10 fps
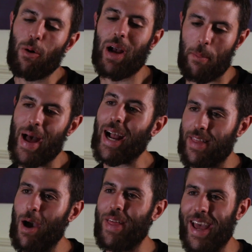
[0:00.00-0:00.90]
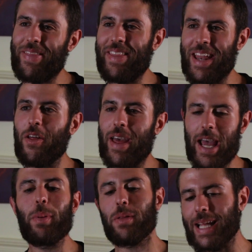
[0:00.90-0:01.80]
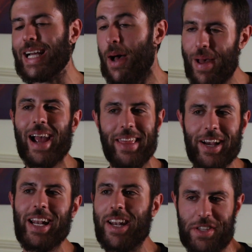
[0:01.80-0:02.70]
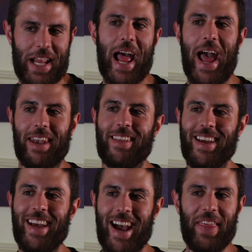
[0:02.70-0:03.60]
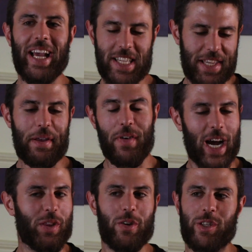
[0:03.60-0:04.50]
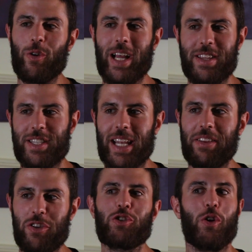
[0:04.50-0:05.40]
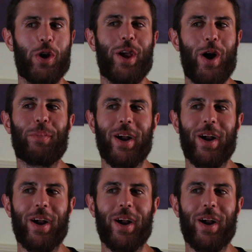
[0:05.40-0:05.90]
they'll come back. They're not there yet, but then they come back, they're gonna understand, and they're gonna say, "Fuck, those two cunts sitting in the studio,